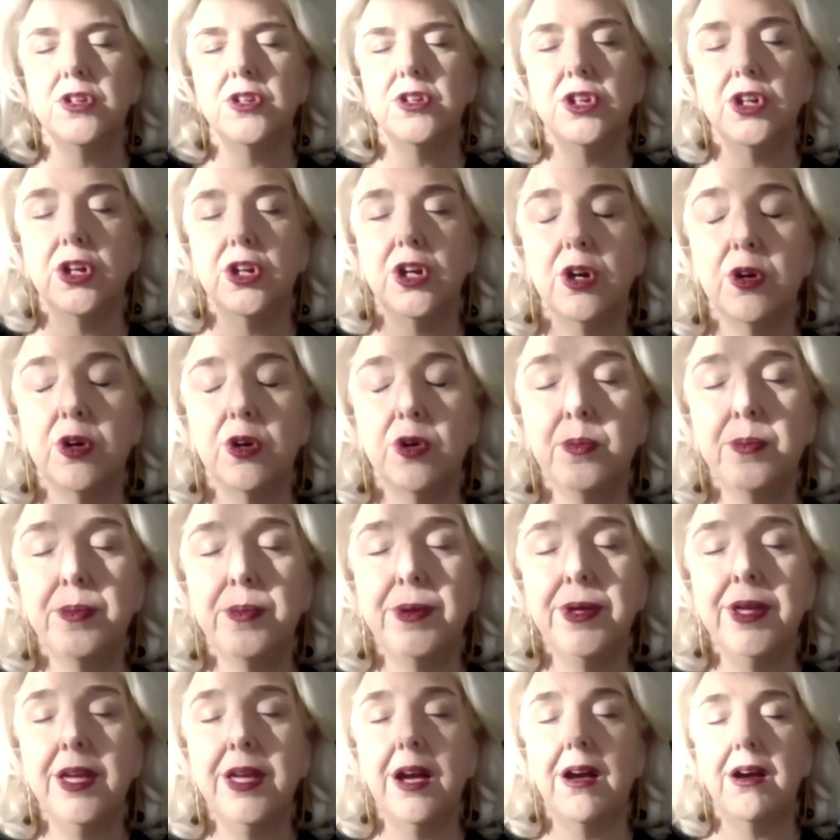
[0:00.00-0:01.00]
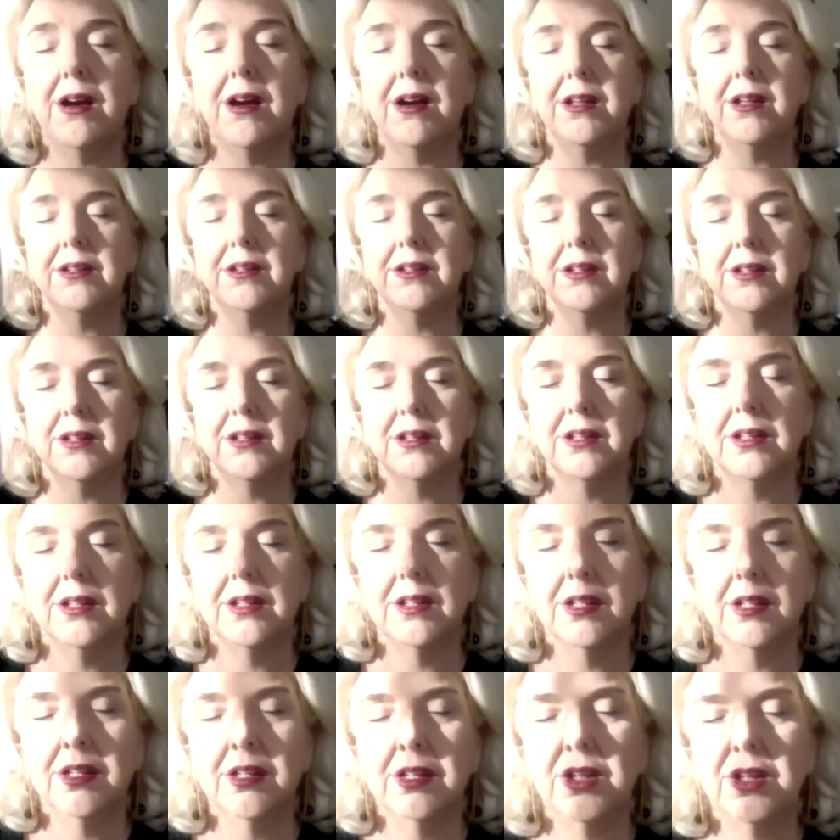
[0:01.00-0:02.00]
to go beyond
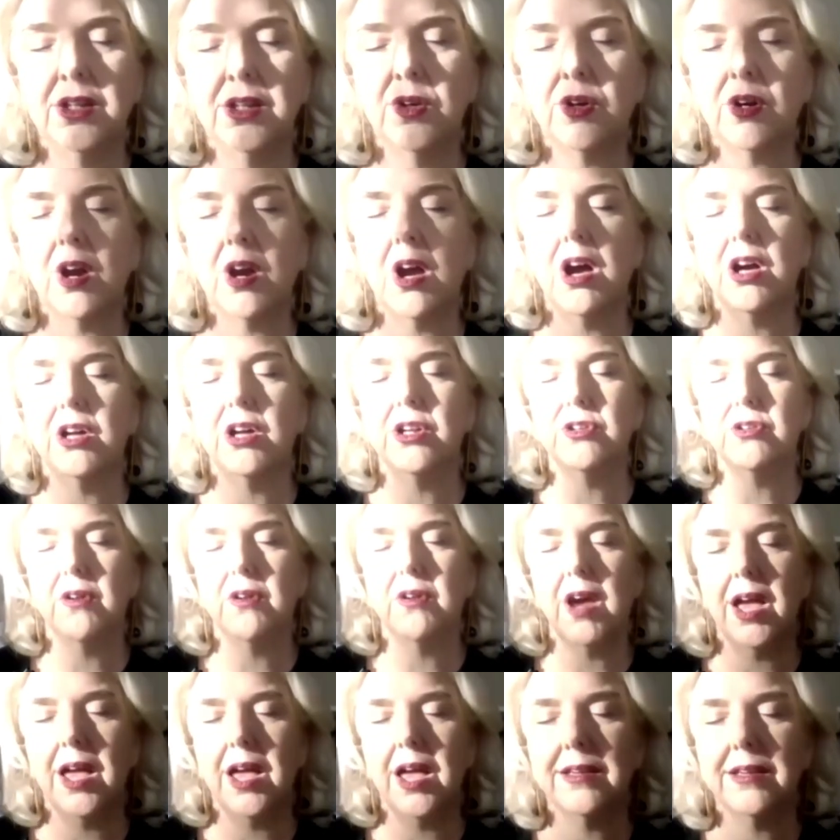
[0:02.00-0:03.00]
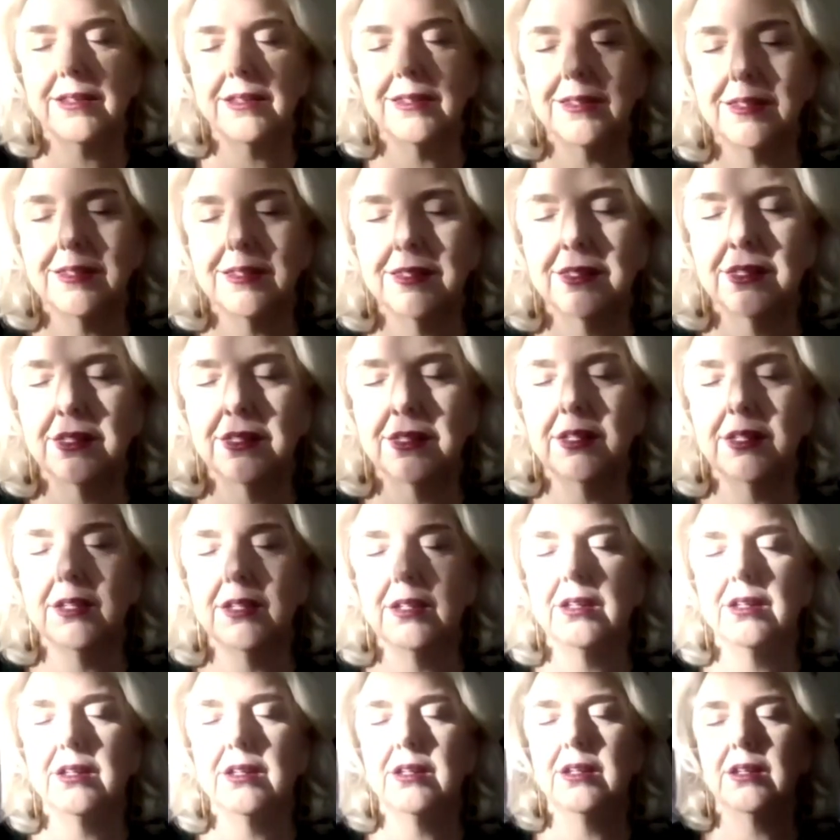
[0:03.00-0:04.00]
your contracts,
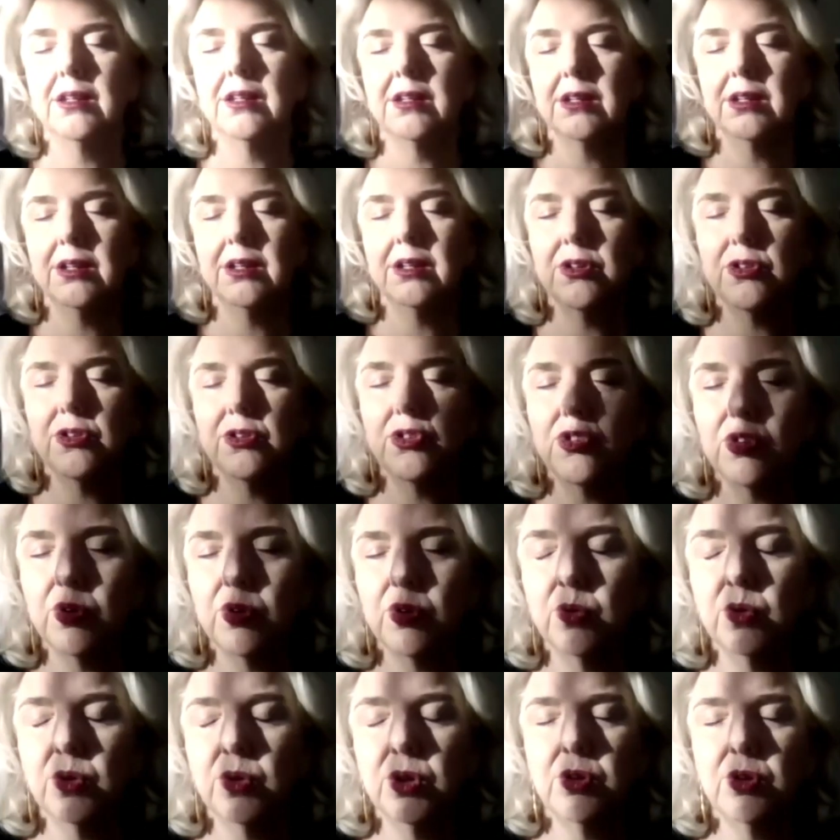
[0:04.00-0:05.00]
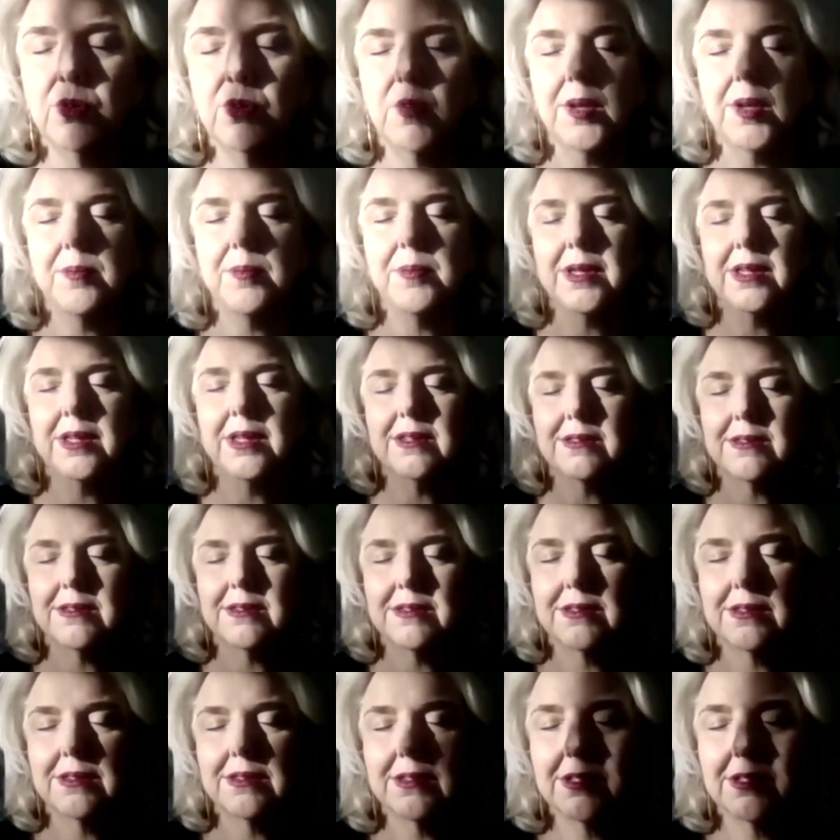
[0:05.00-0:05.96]
your soul agreements